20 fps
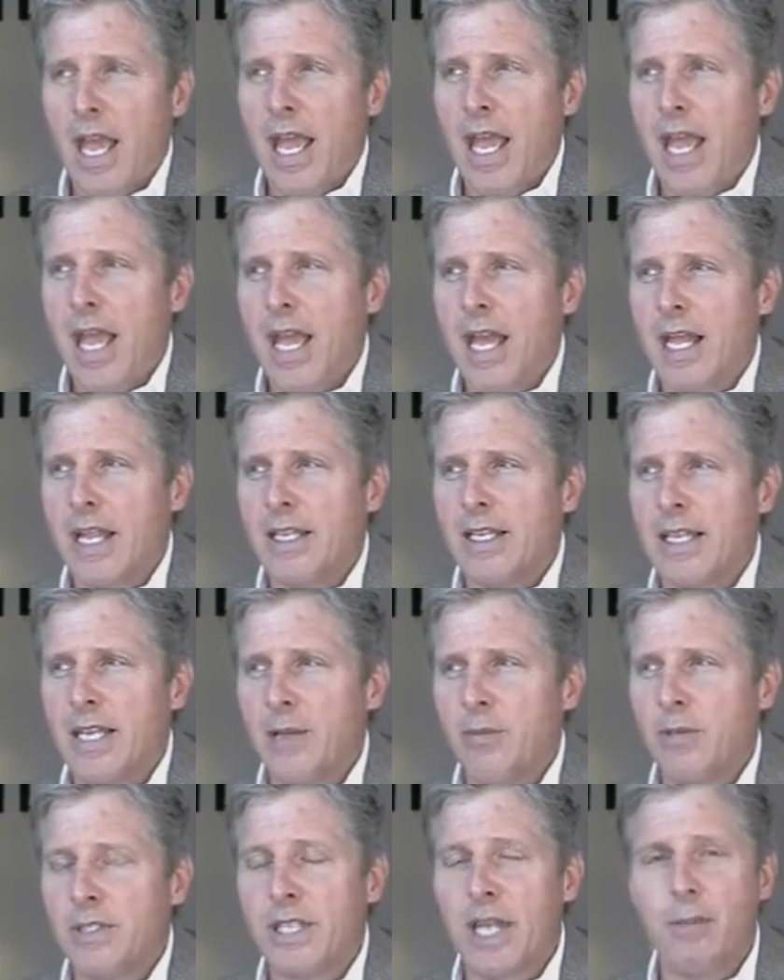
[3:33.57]
and
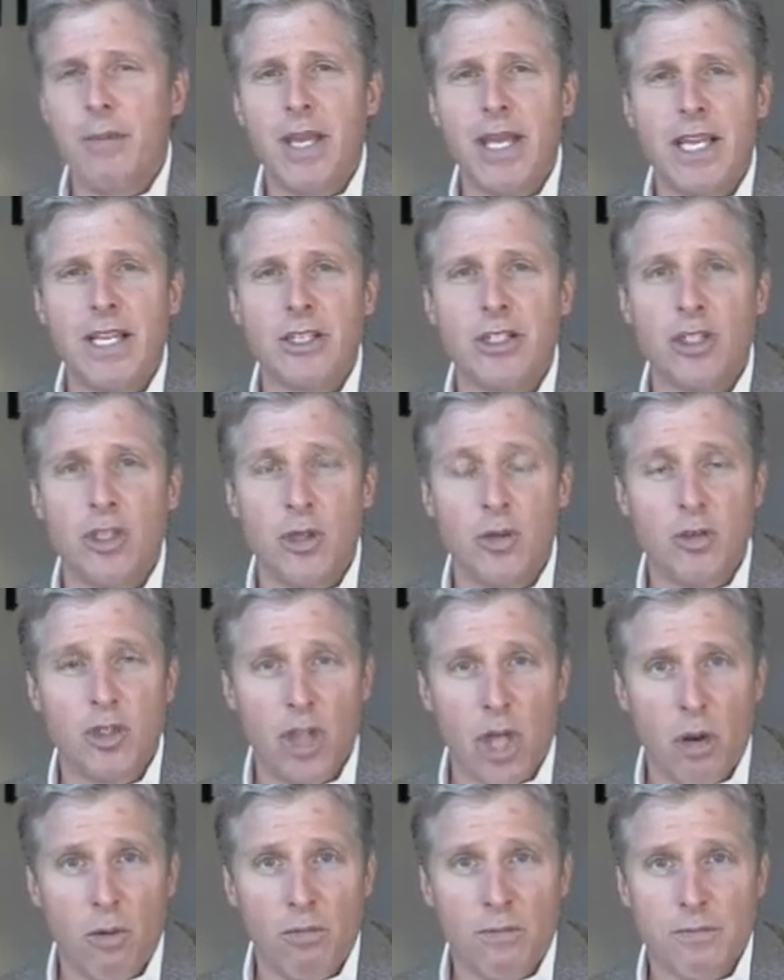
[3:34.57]
he was taping his new
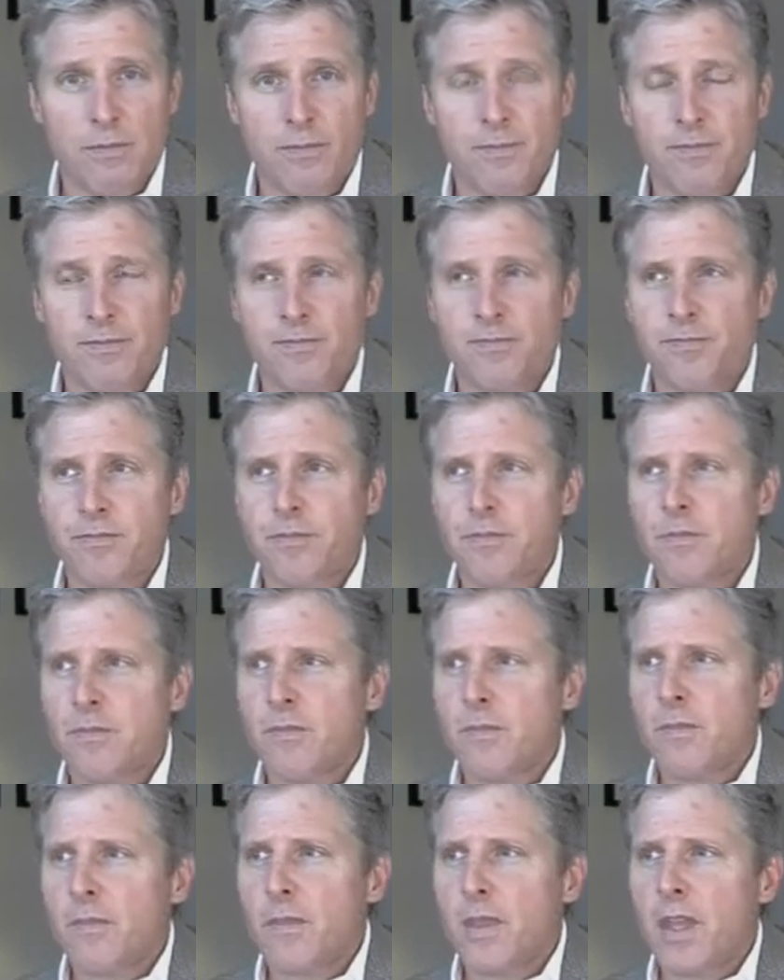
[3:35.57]
show.
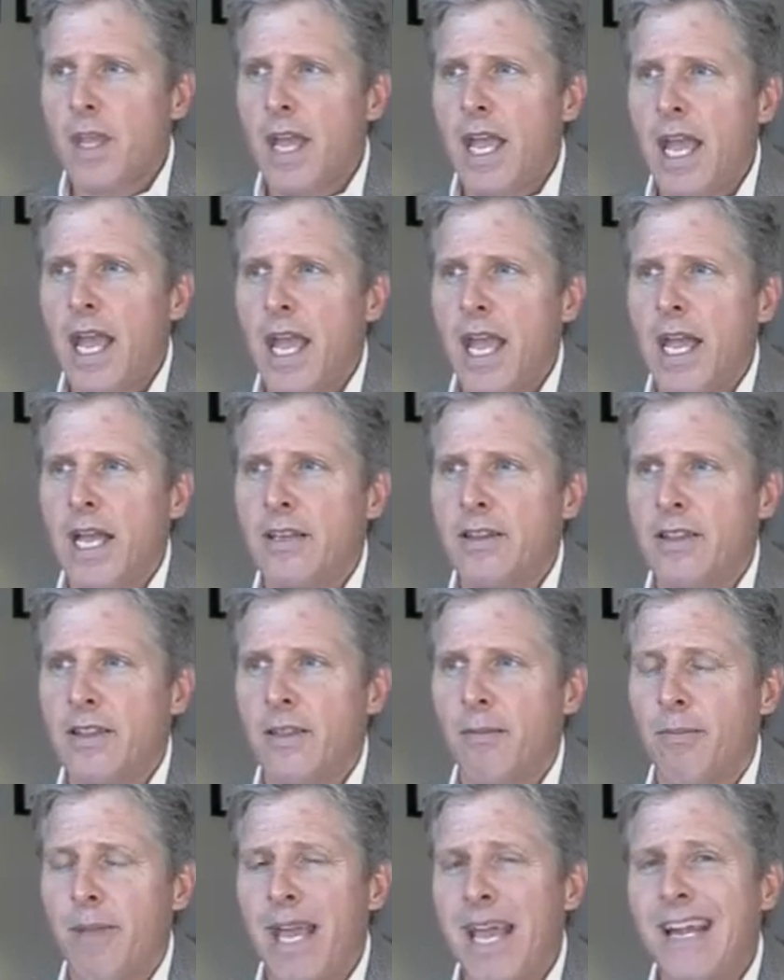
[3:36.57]
And
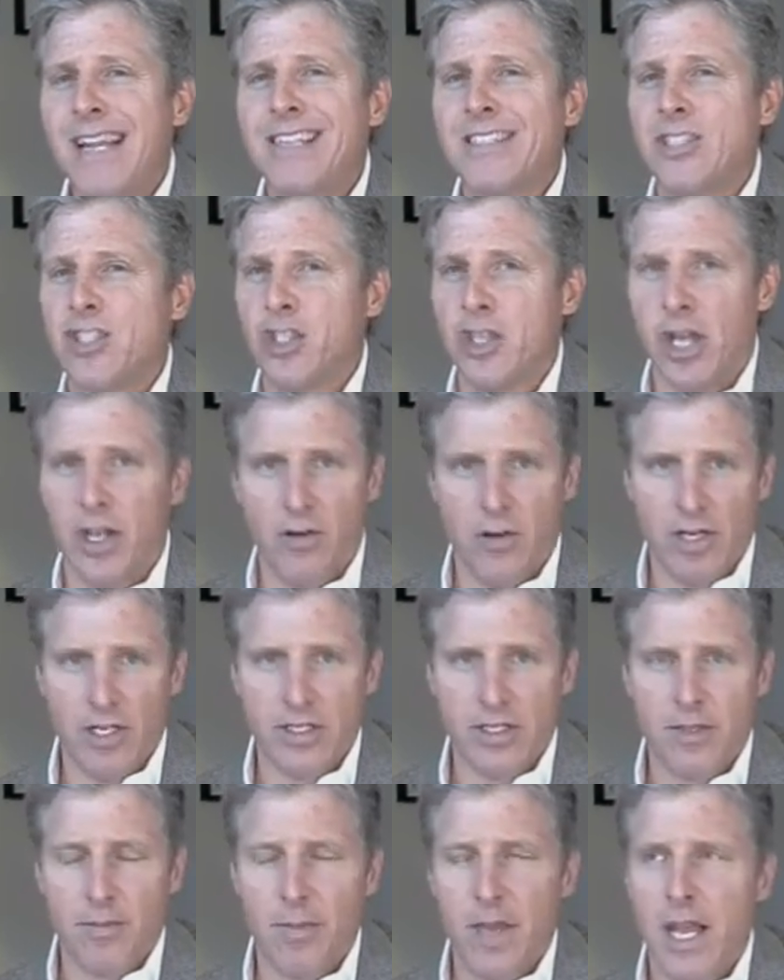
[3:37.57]
the man is
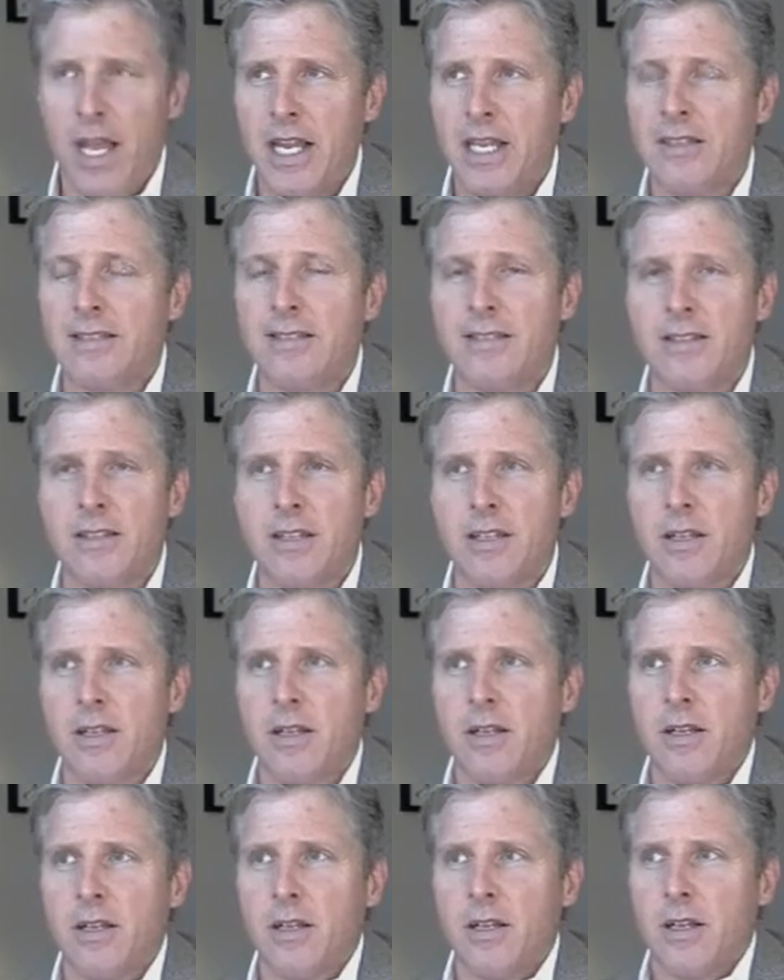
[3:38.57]
generous. The man is
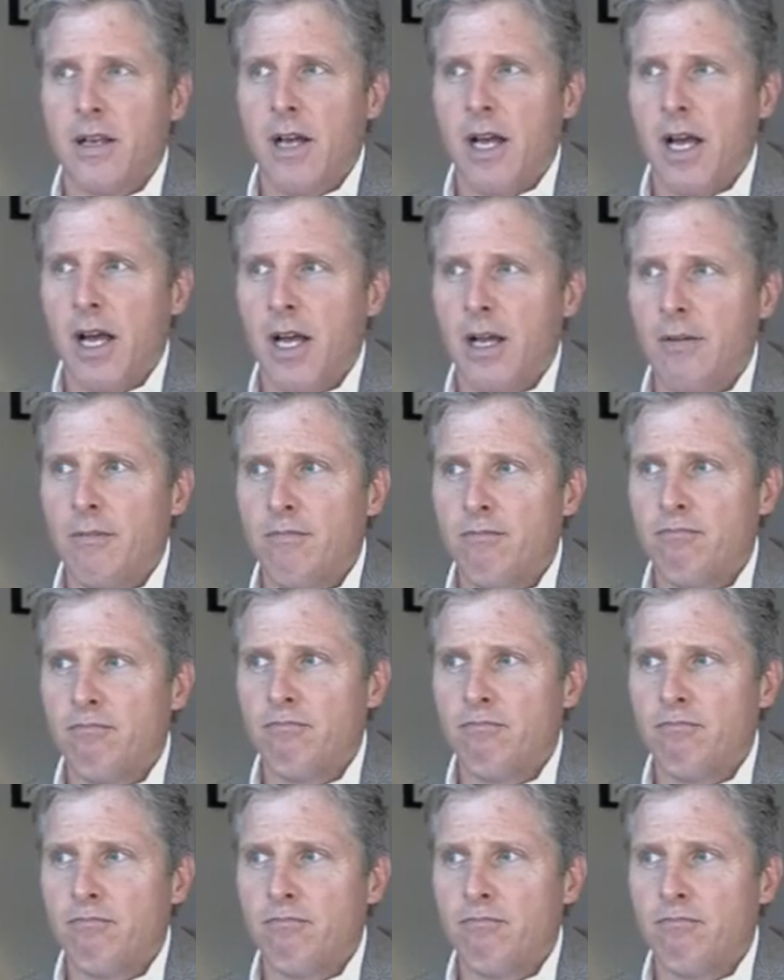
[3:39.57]
a